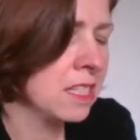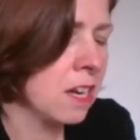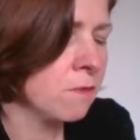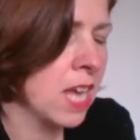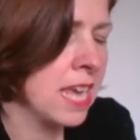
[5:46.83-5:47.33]
that
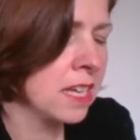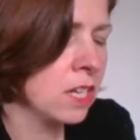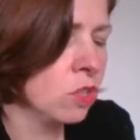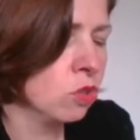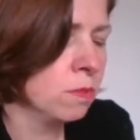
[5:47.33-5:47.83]
I've taken
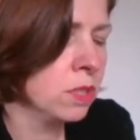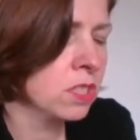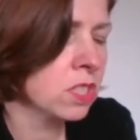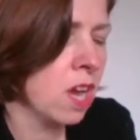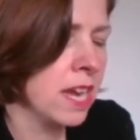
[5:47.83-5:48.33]
a normal
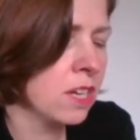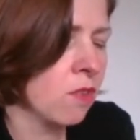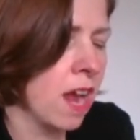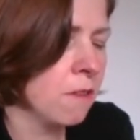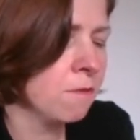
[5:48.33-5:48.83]
sine
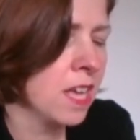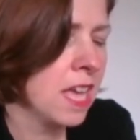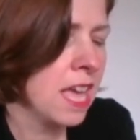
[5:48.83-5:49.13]
graph